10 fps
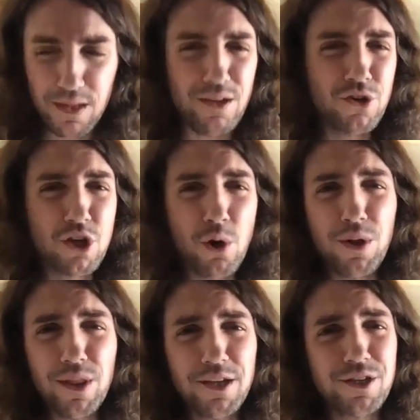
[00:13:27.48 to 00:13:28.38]
So
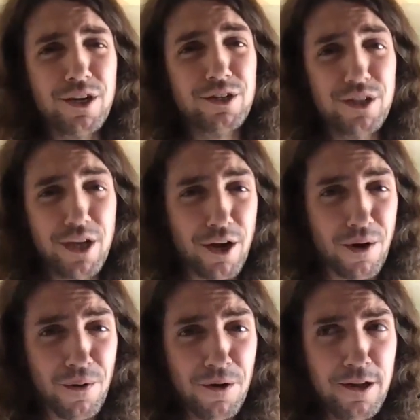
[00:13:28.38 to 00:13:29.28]
unless and
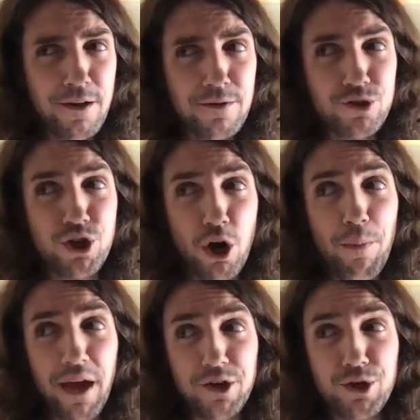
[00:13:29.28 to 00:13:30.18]
until Joe
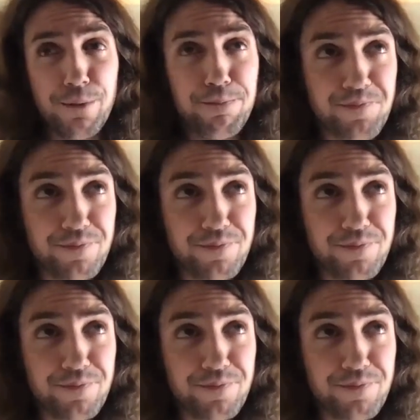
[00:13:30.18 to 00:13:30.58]
Manchin